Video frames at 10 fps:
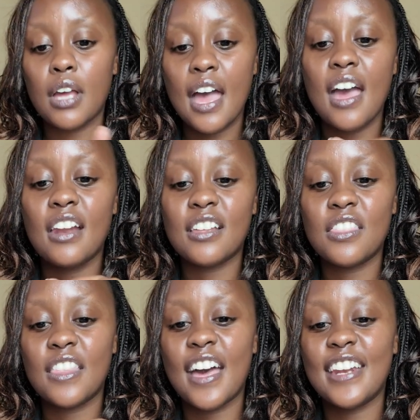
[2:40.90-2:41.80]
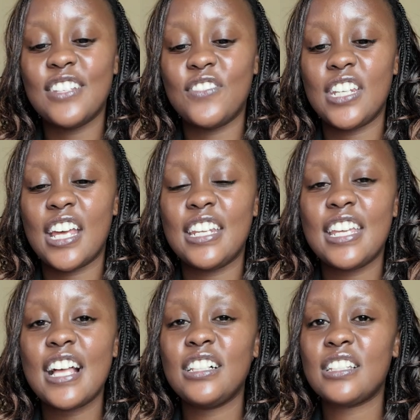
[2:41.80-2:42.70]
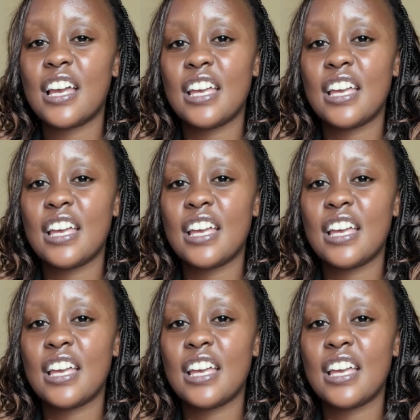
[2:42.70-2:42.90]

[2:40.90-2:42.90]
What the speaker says: and the dividend yield